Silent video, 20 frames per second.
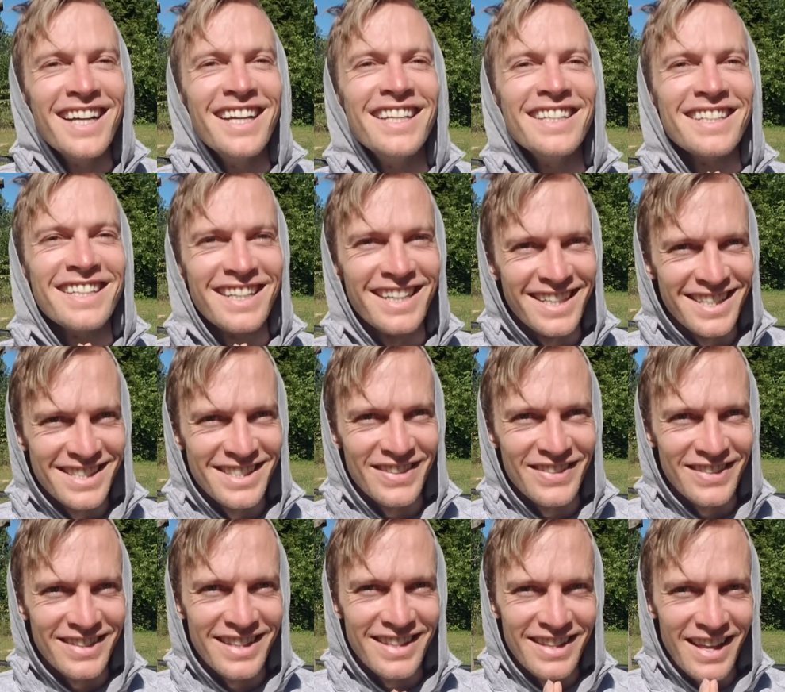Today's
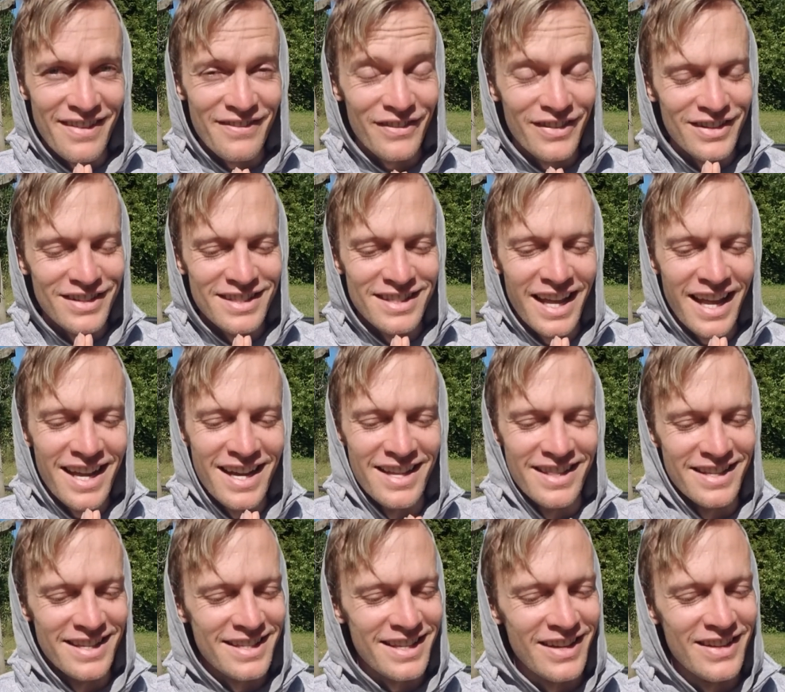that first day on
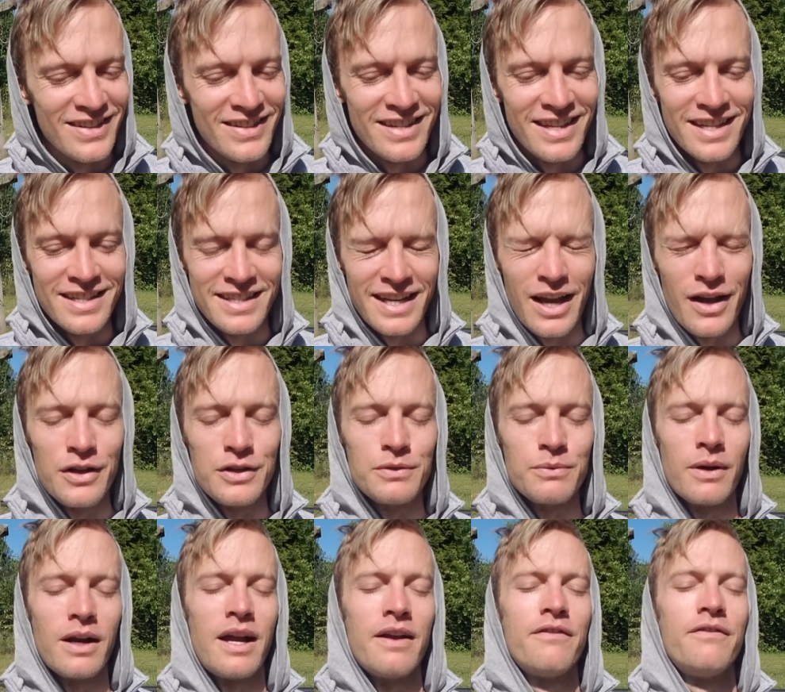this 100-day challenge
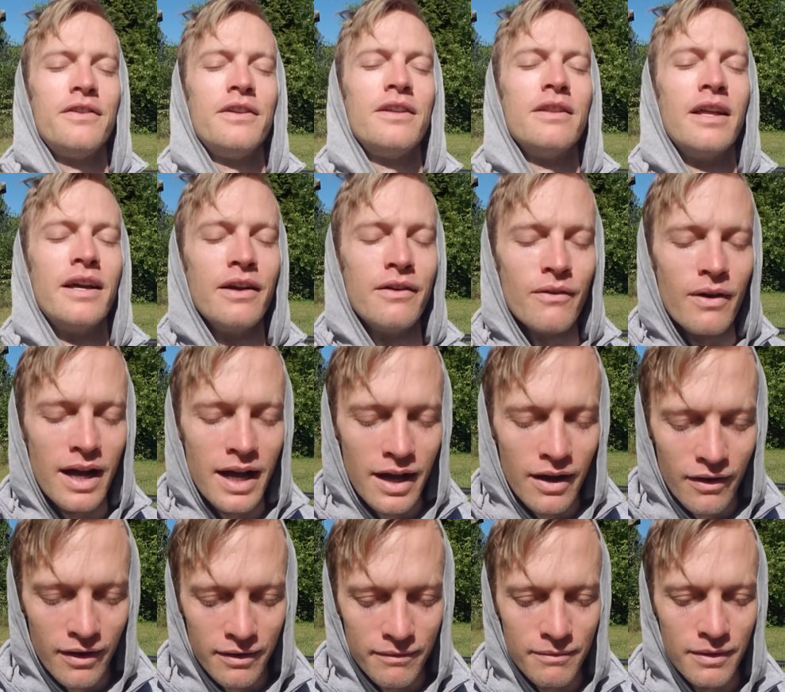where I feel like,
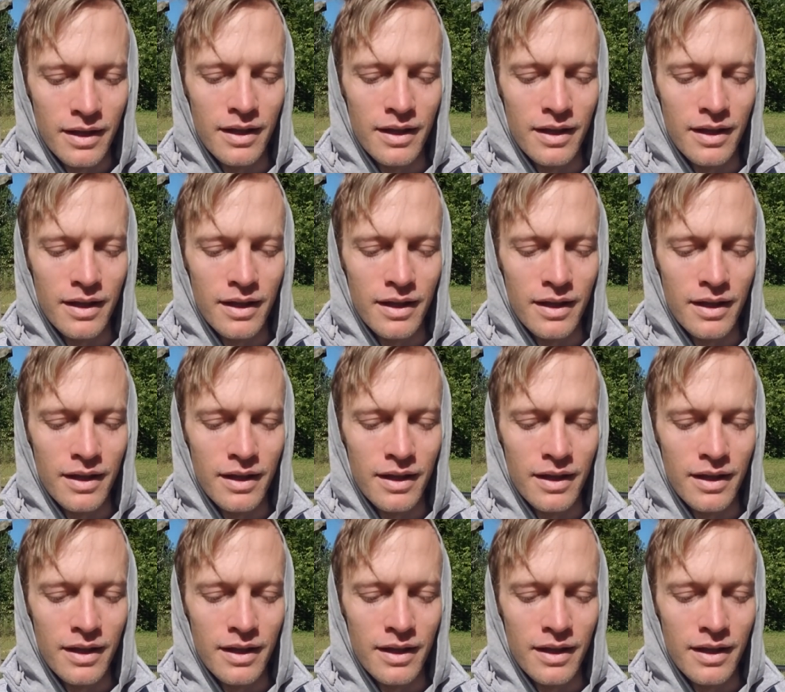wow,